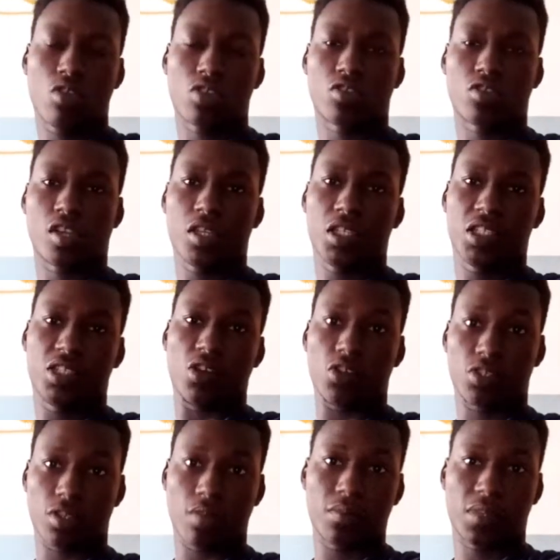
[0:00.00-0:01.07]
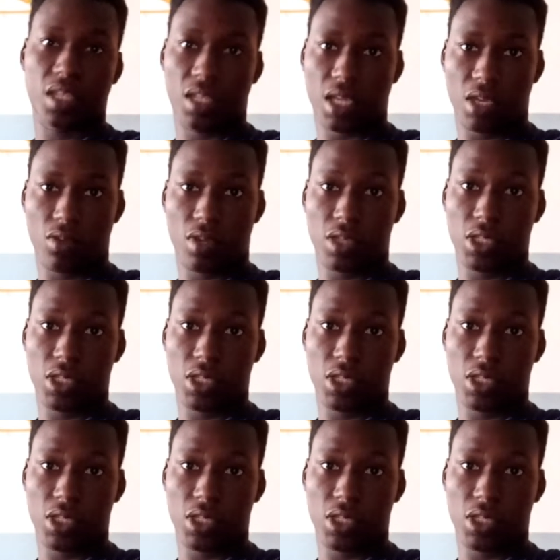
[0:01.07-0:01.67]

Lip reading: actually got something that you